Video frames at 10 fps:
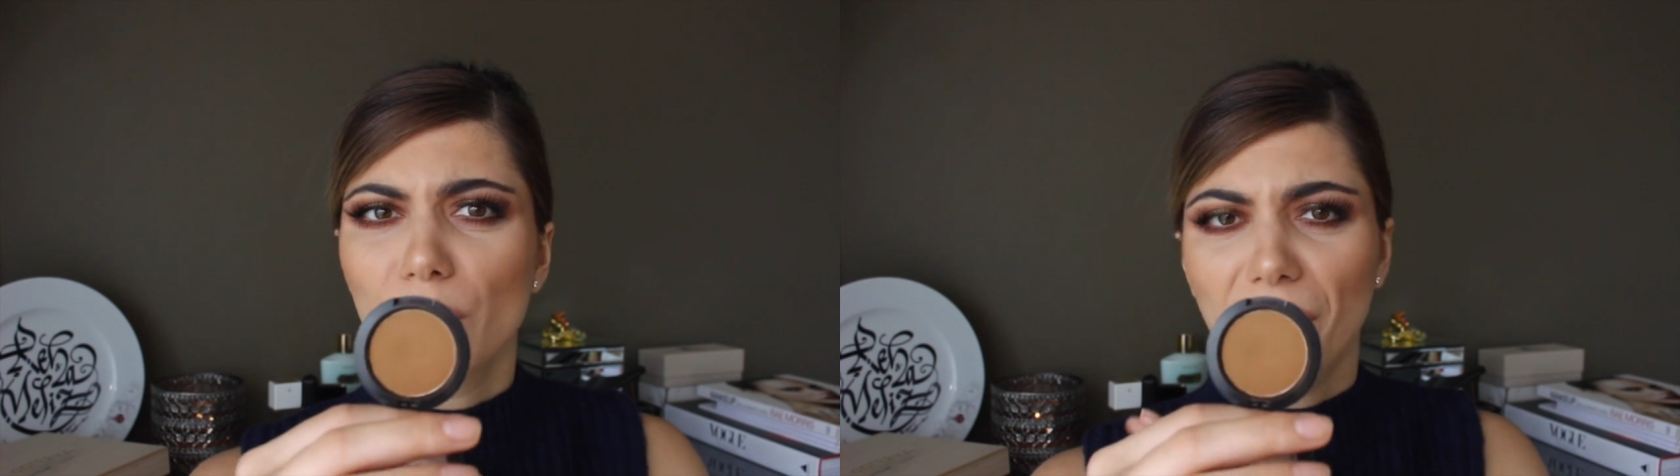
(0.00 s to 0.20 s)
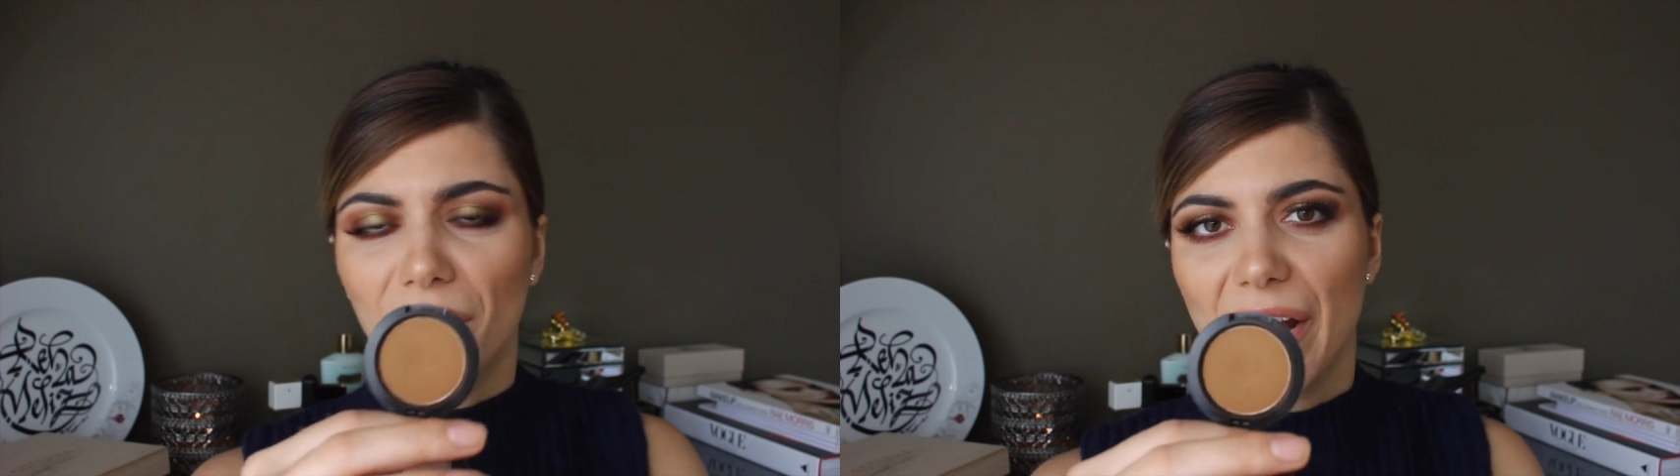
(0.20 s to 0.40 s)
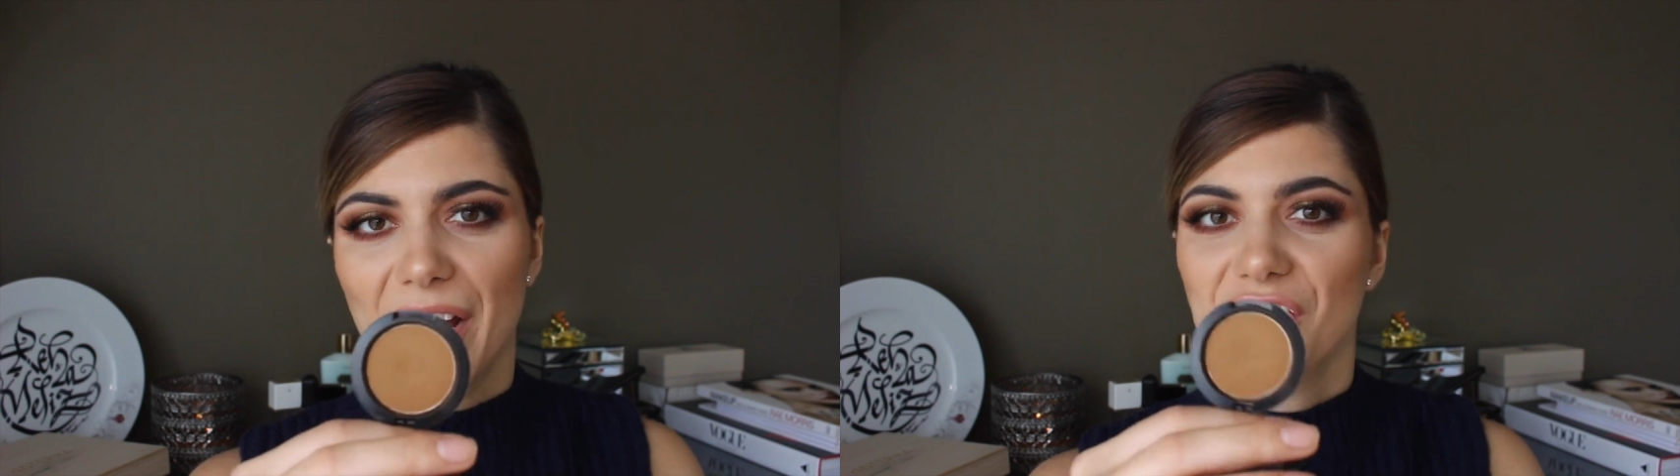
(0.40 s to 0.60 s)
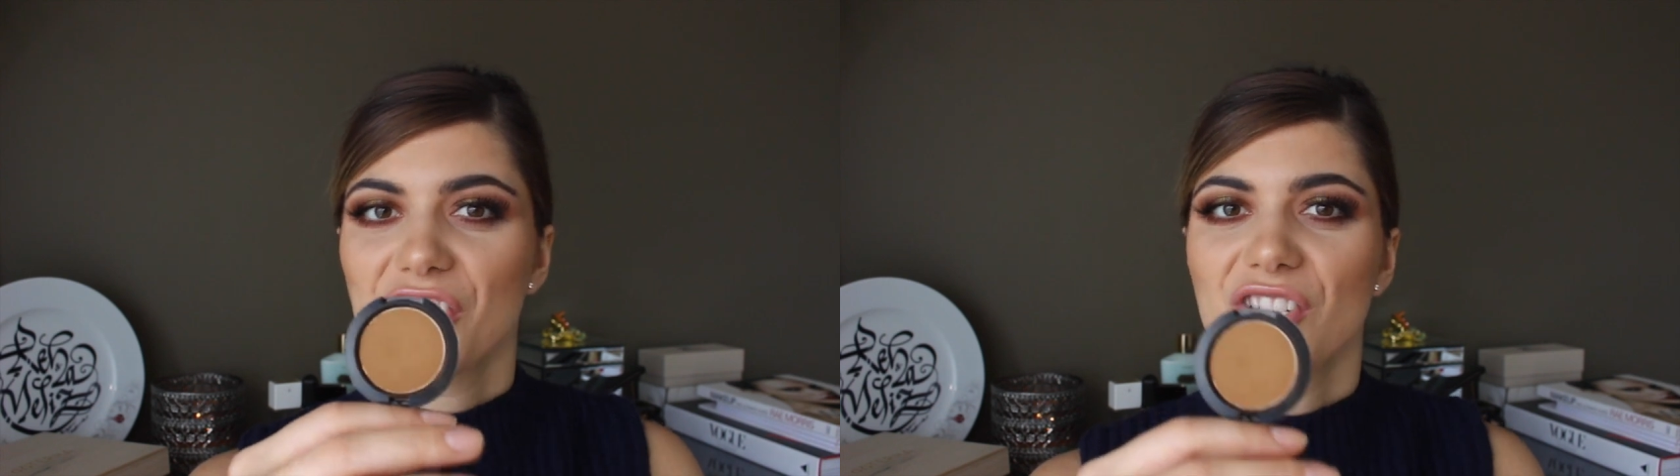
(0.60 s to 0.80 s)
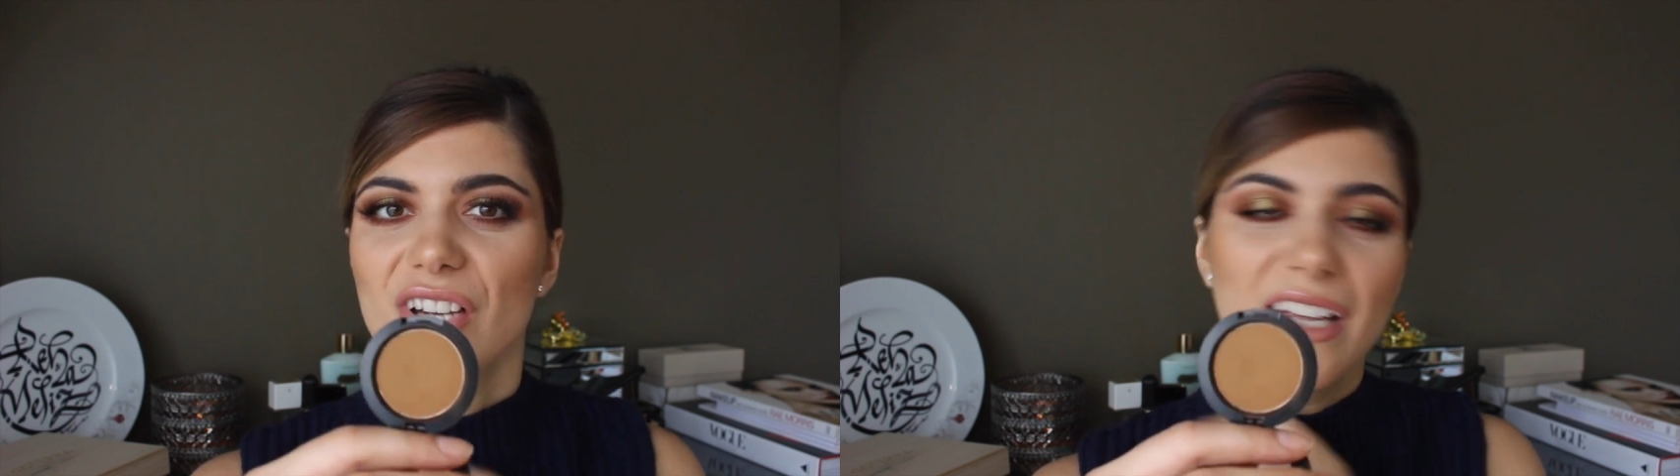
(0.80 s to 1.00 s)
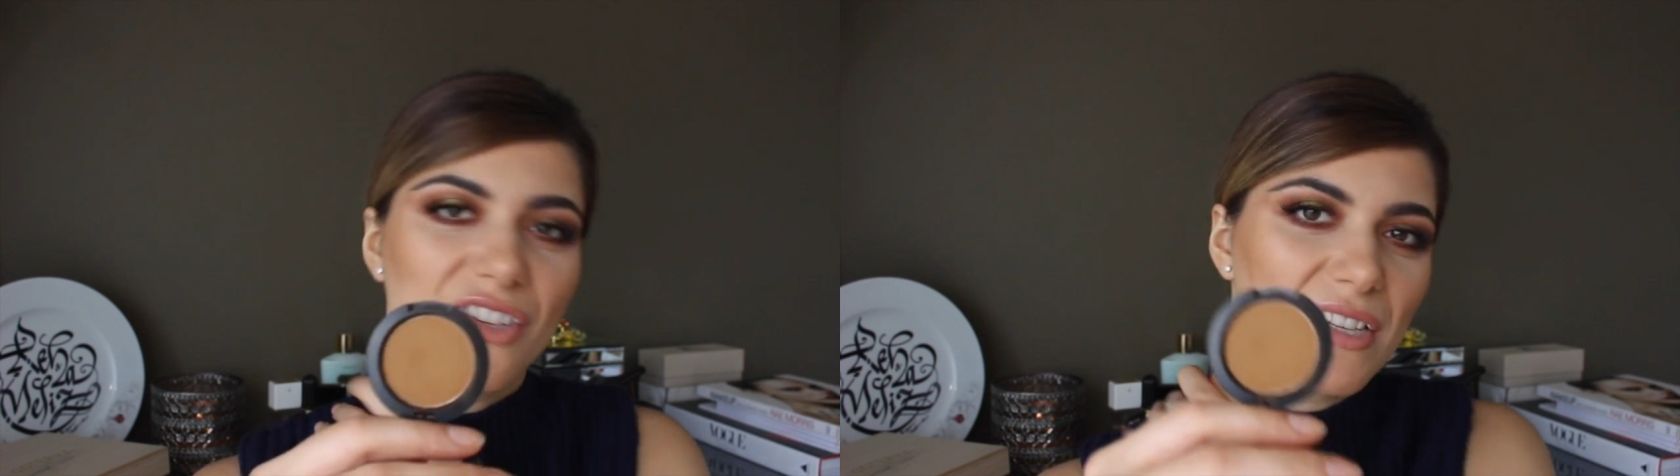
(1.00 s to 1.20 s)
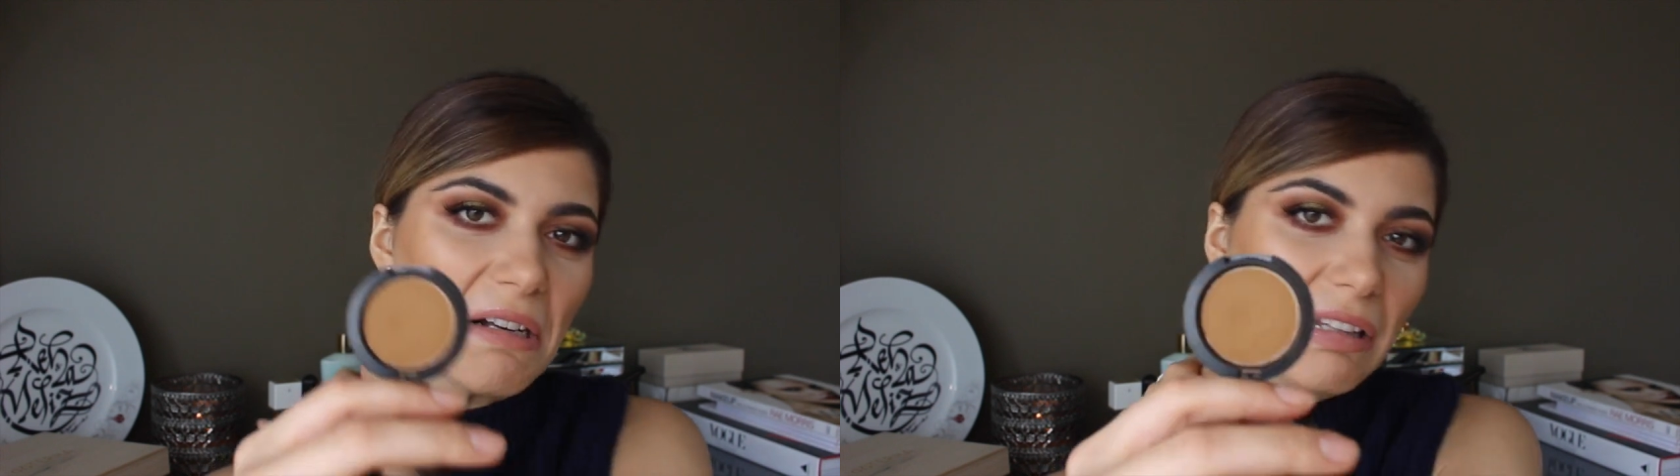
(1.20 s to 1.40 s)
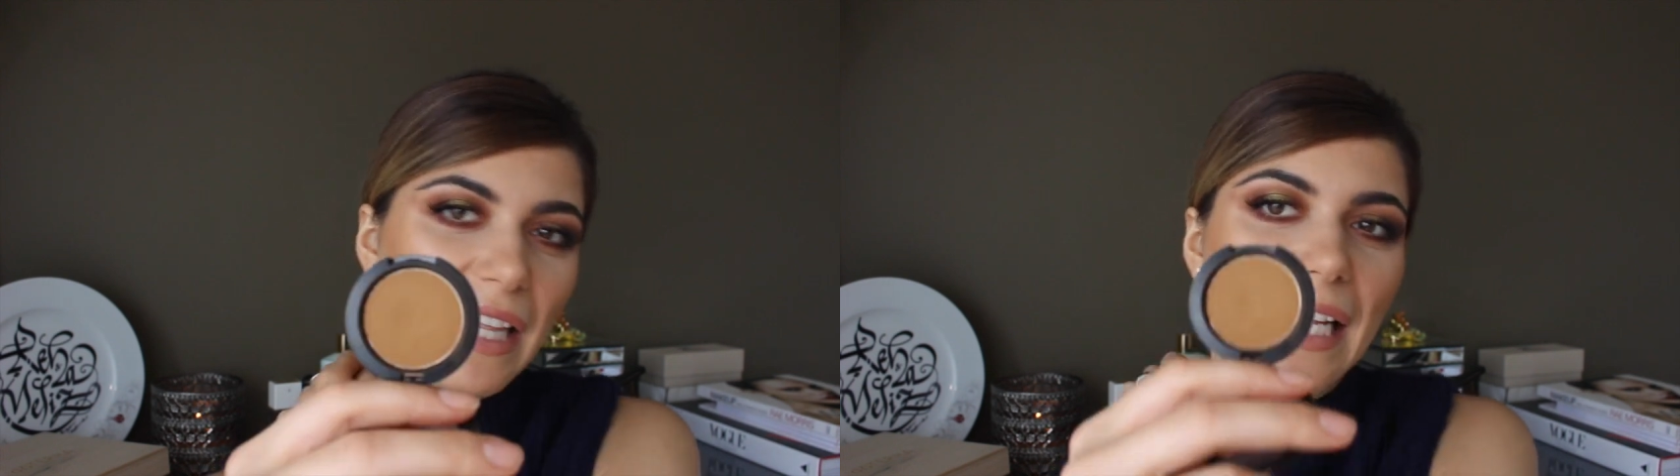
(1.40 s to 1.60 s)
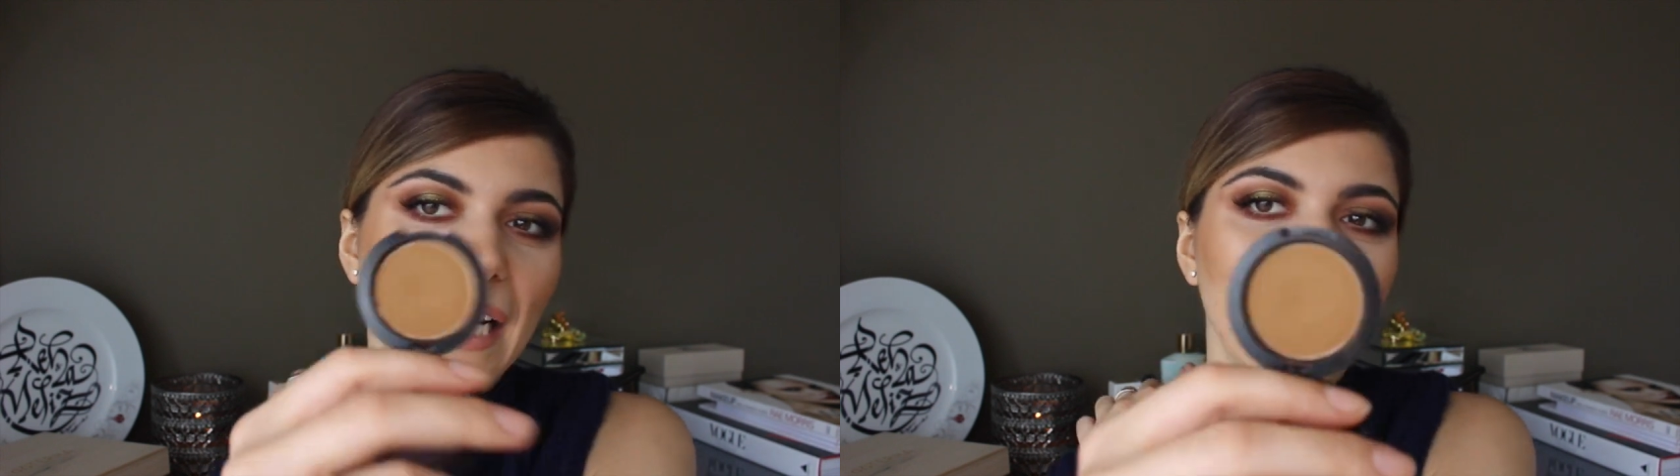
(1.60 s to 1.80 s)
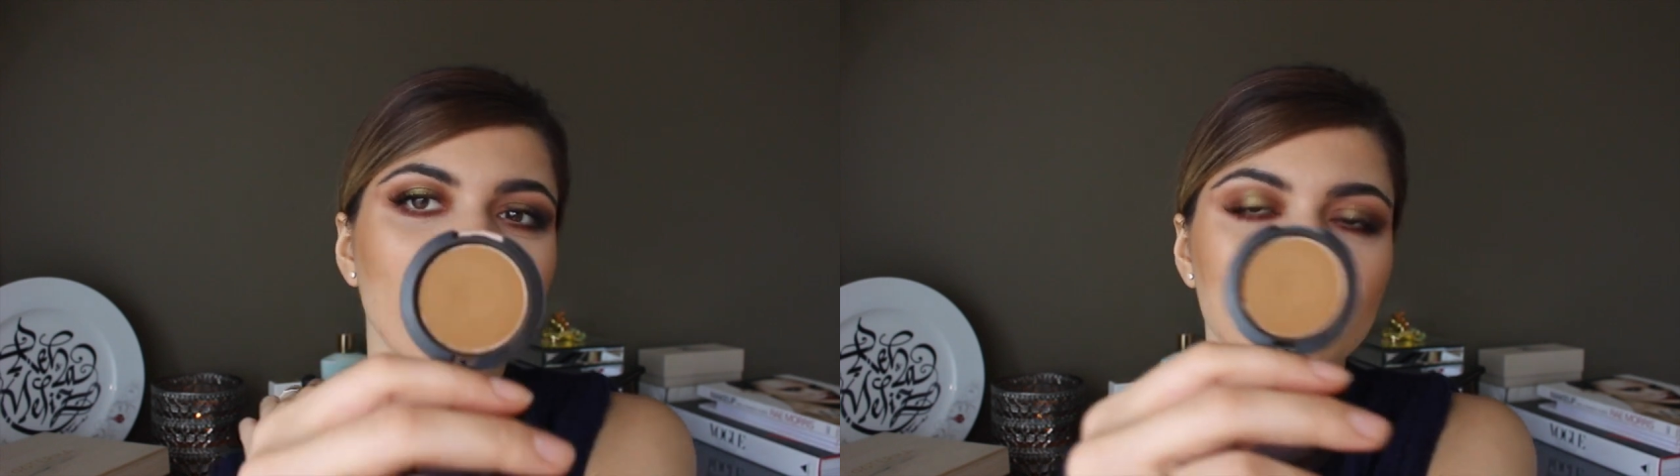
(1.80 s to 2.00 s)
fresh and just clean
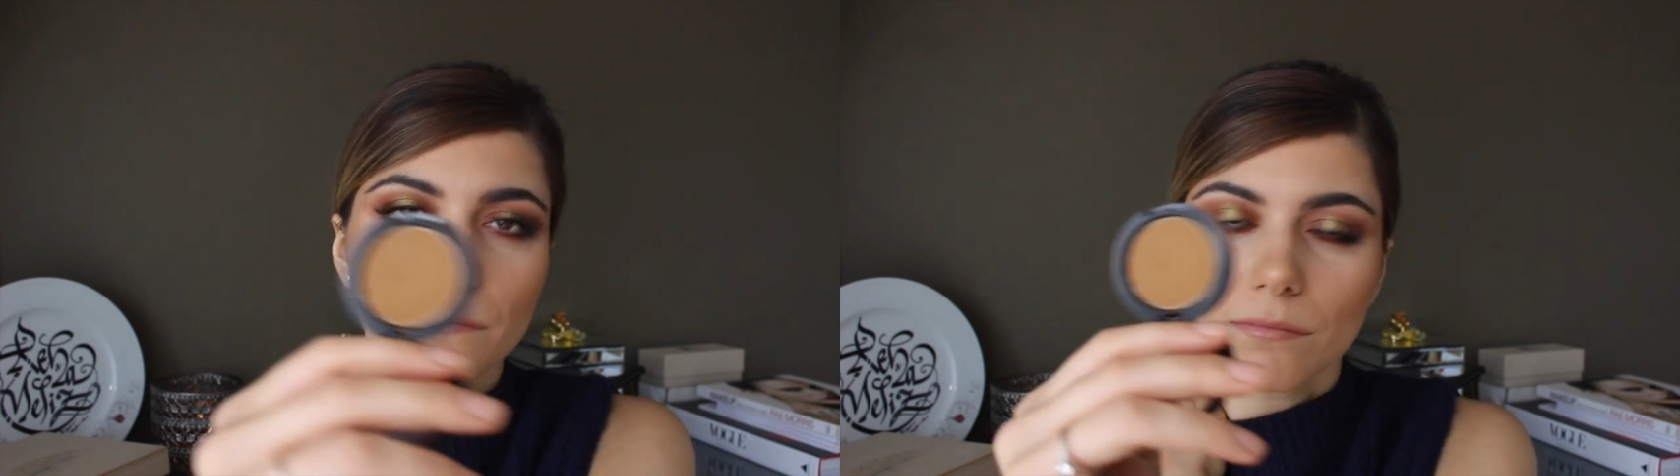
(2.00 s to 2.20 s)
cut.